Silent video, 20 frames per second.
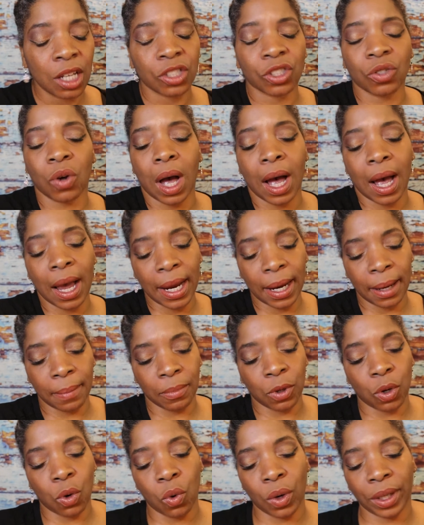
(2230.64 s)
So I
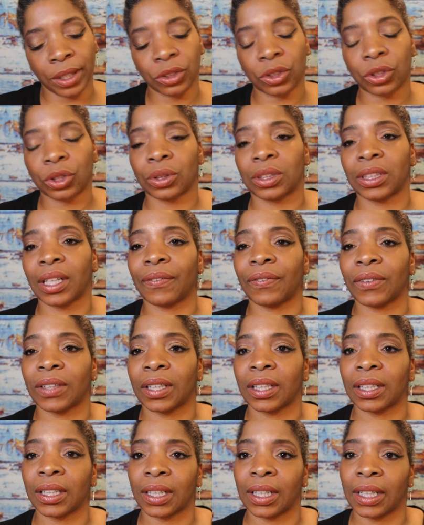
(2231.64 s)
am going to
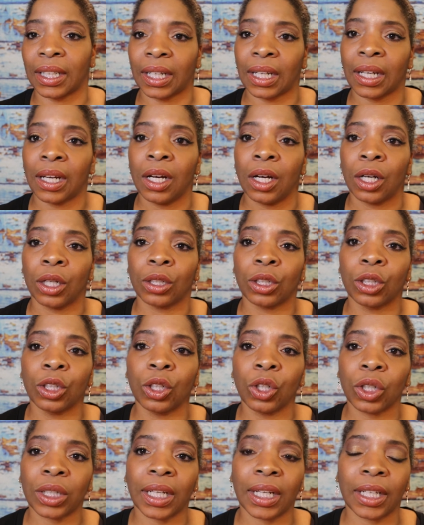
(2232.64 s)
definitely
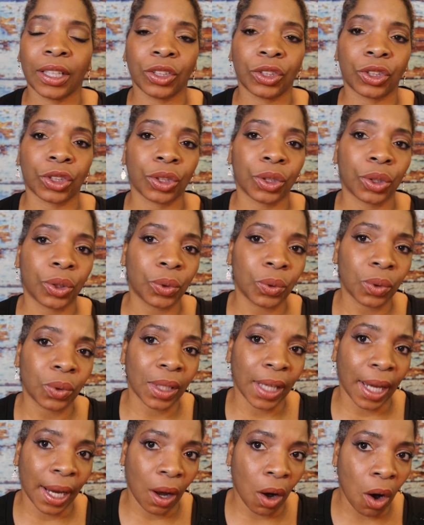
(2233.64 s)
look into who
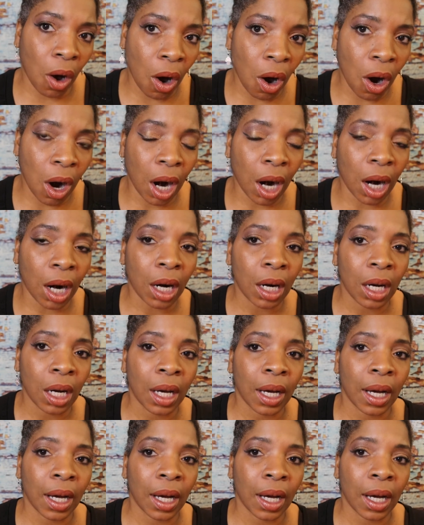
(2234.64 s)
they are,